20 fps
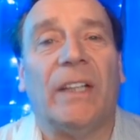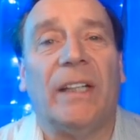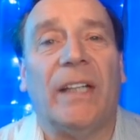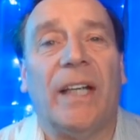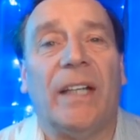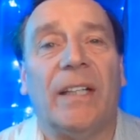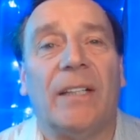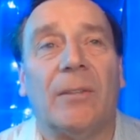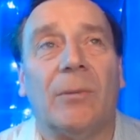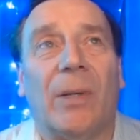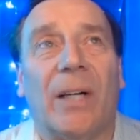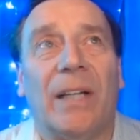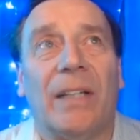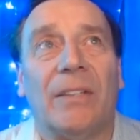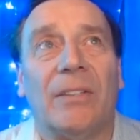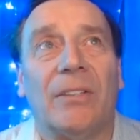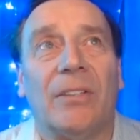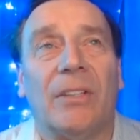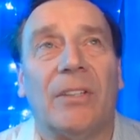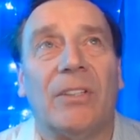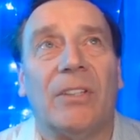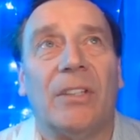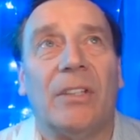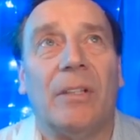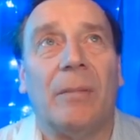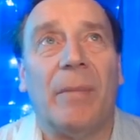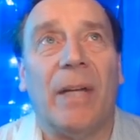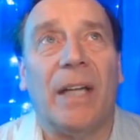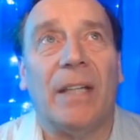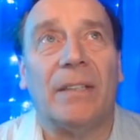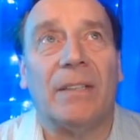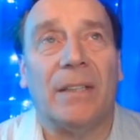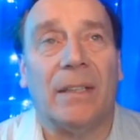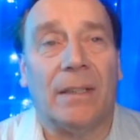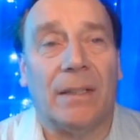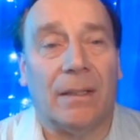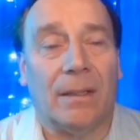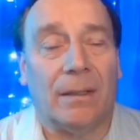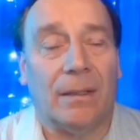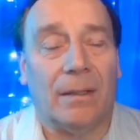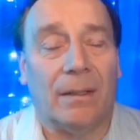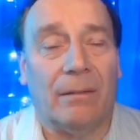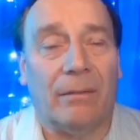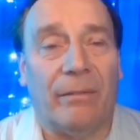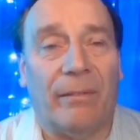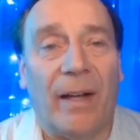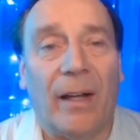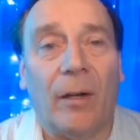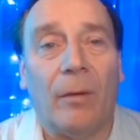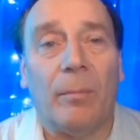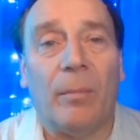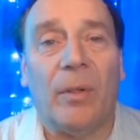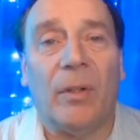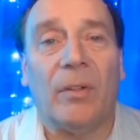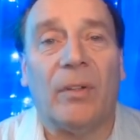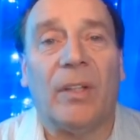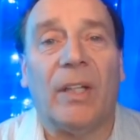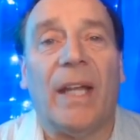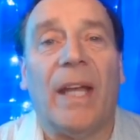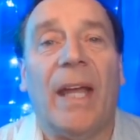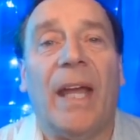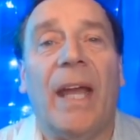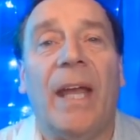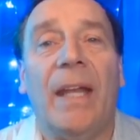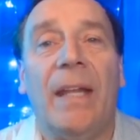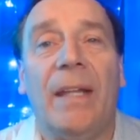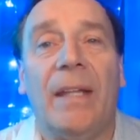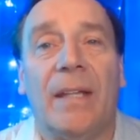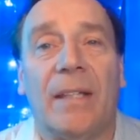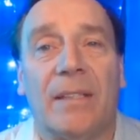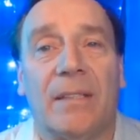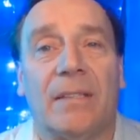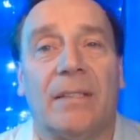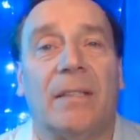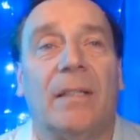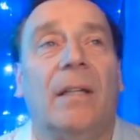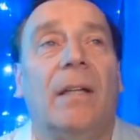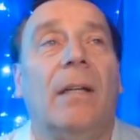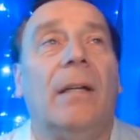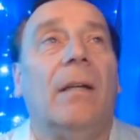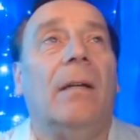and that is why it's such an amazing development in this